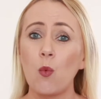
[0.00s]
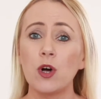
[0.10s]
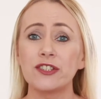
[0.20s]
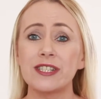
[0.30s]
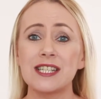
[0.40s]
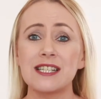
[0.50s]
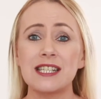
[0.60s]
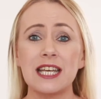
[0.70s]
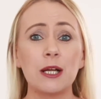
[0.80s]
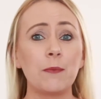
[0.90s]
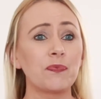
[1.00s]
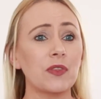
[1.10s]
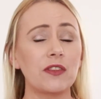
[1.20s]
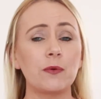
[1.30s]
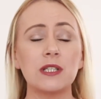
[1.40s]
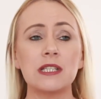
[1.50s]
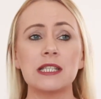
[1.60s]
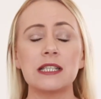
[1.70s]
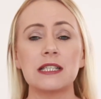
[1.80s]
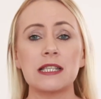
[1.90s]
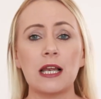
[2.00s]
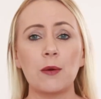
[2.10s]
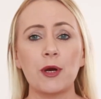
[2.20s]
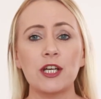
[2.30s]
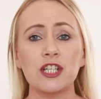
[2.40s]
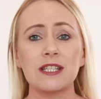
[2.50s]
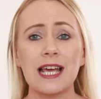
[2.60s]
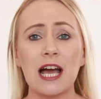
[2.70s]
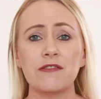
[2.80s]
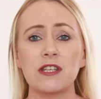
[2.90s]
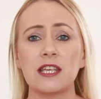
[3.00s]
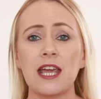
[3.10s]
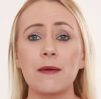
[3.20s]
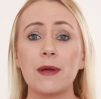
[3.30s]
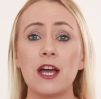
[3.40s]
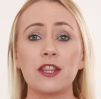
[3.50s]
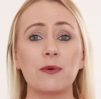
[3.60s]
wants to see. They want to see the celebrations after the game.